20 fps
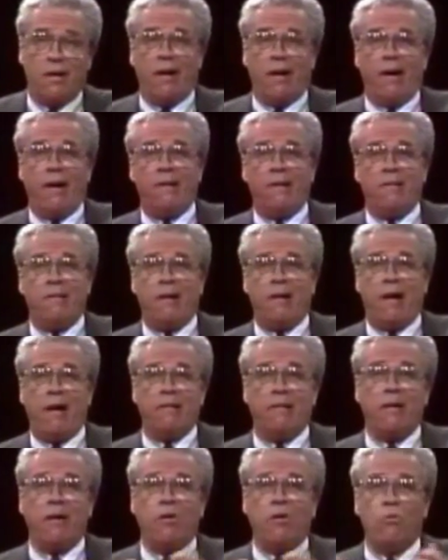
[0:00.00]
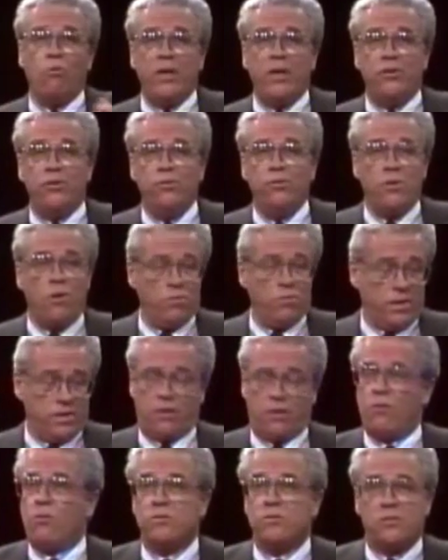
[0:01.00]
And you know, we do know that
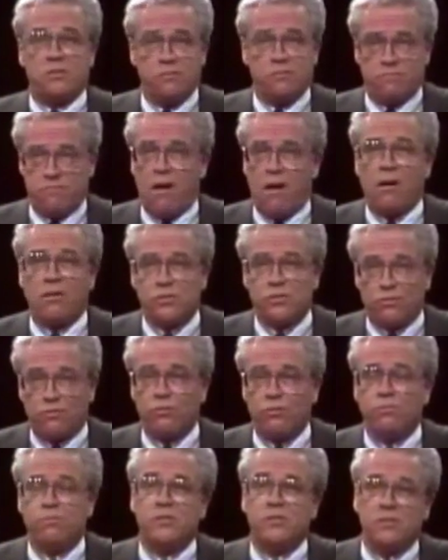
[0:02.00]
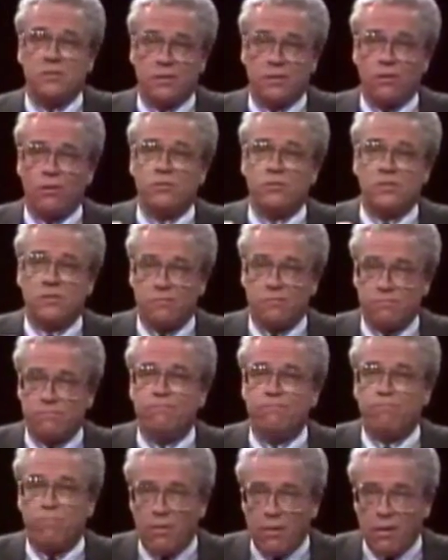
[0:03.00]
it goes to arts groups and it goes to
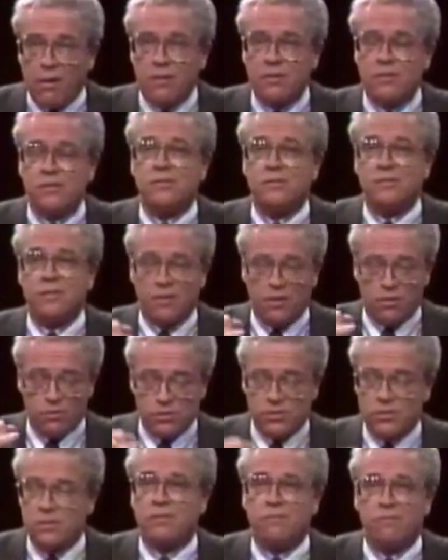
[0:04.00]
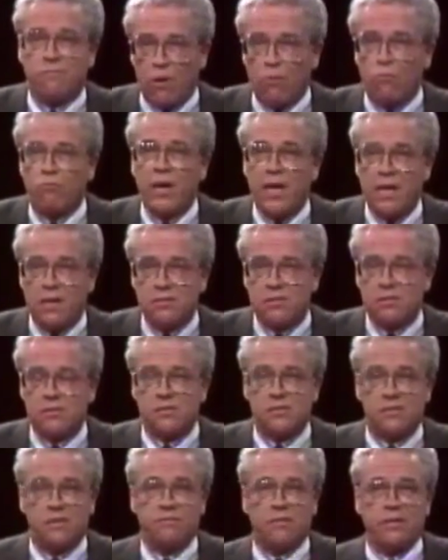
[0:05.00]
parks and it goes to arenas
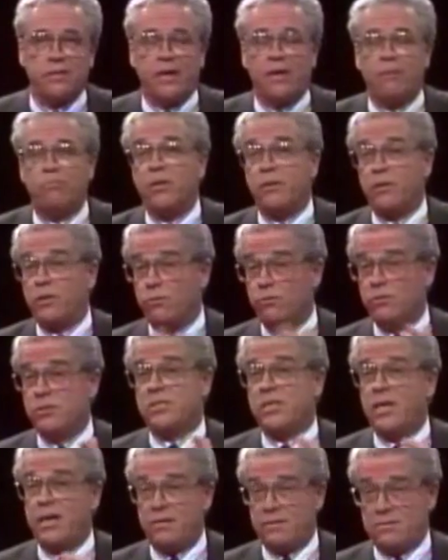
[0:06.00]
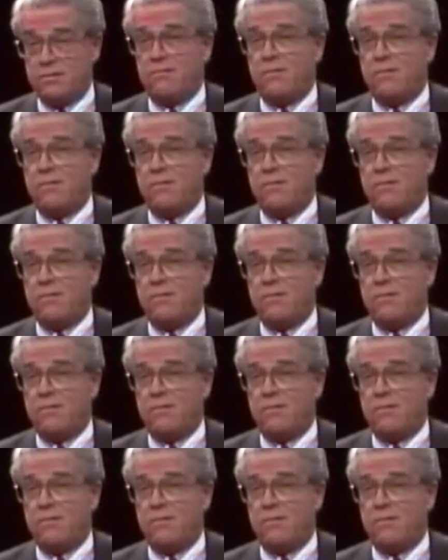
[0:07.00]
and stuff like that. But you said it